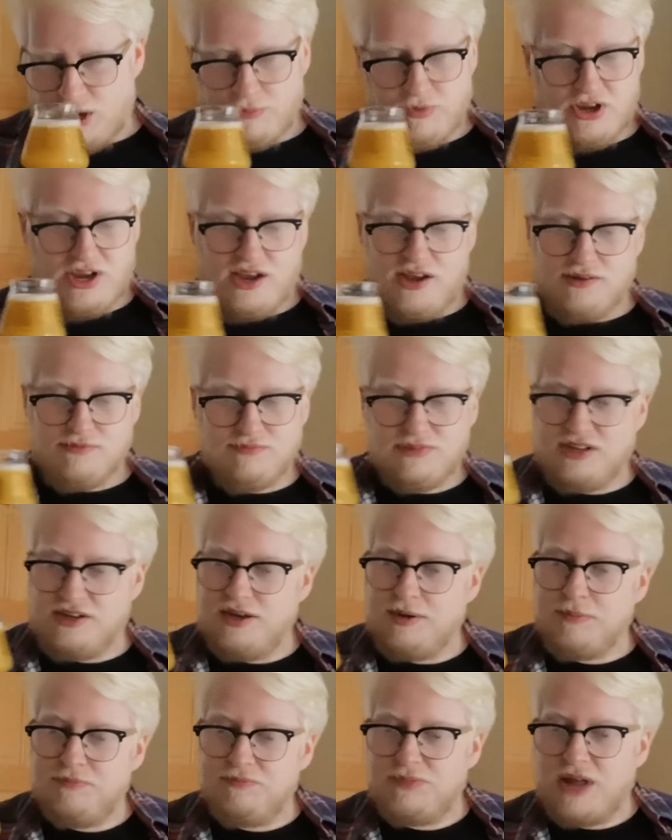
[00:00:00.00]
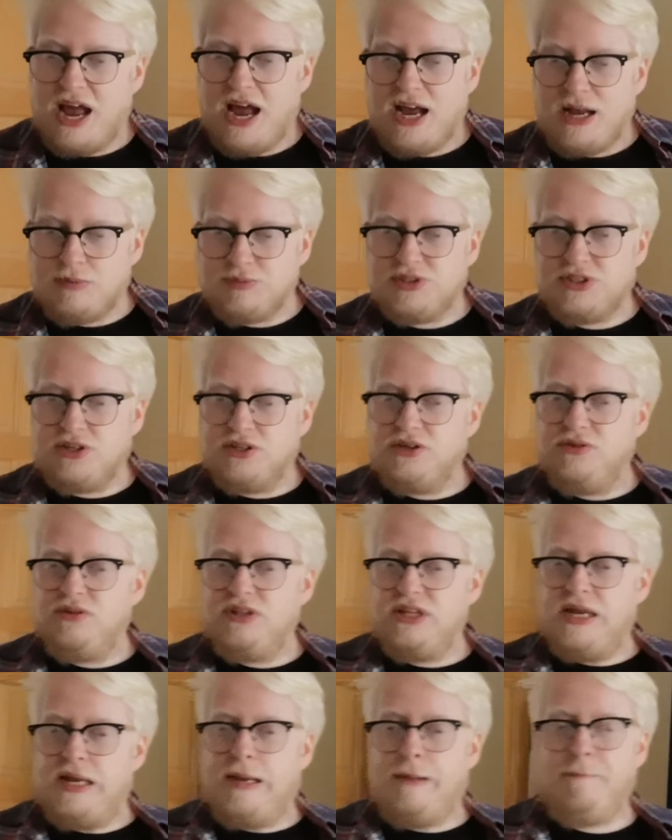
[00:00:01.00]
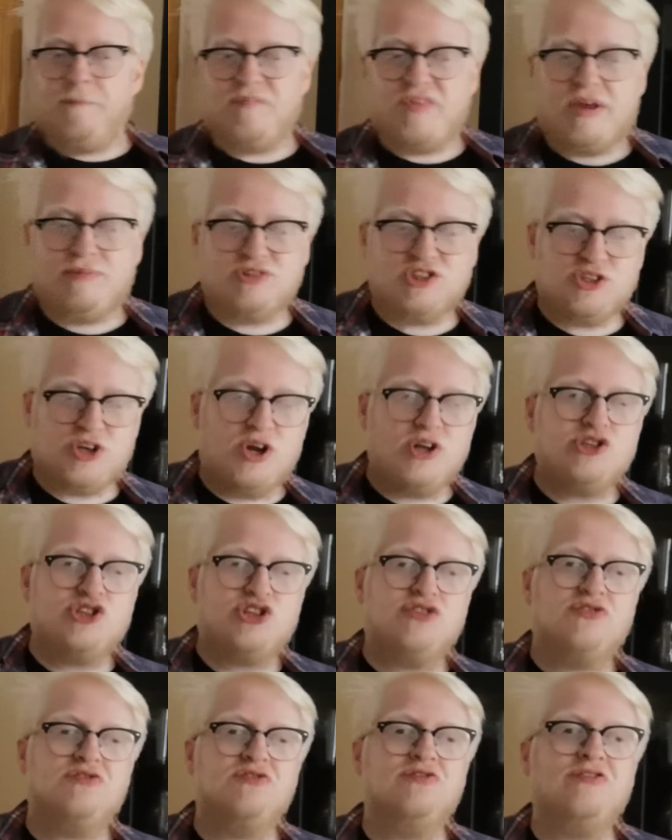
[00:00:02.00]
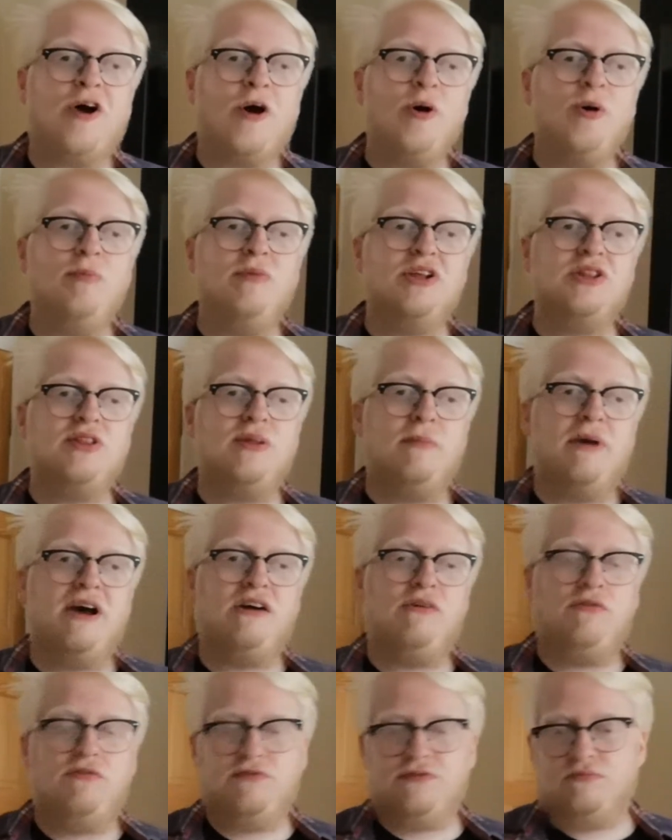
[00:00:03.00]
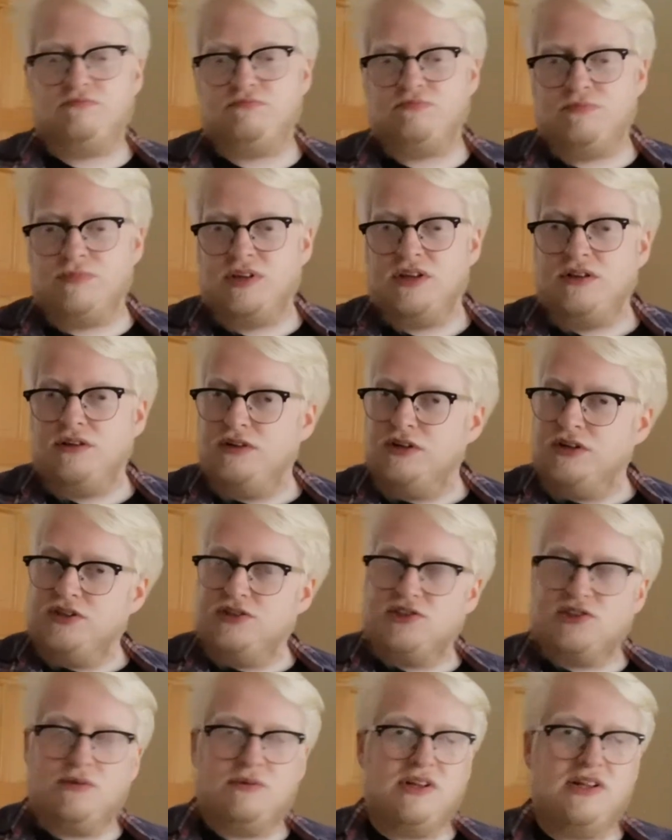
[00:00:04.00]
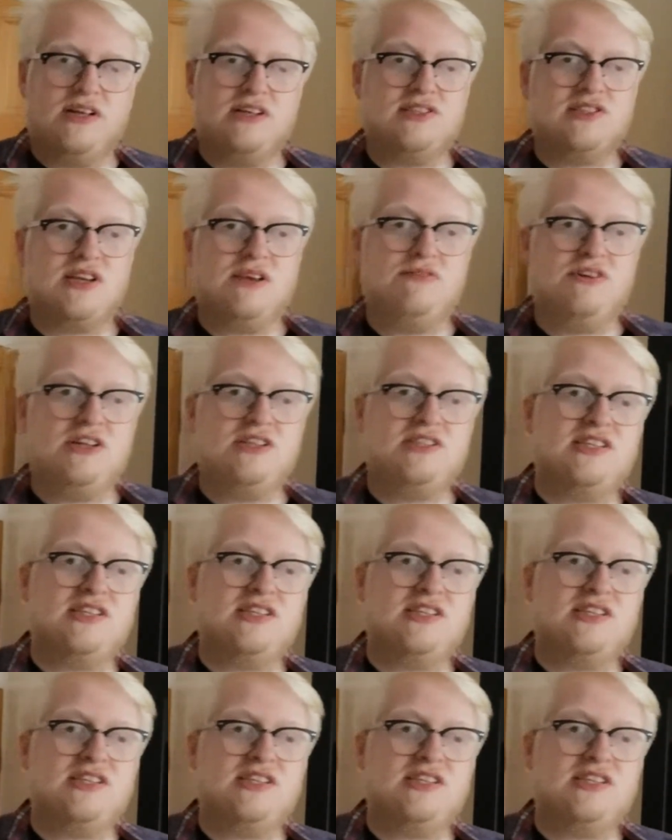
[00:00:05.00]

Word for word: But yeah, I'm starting to foam at the mouth. So let's give it a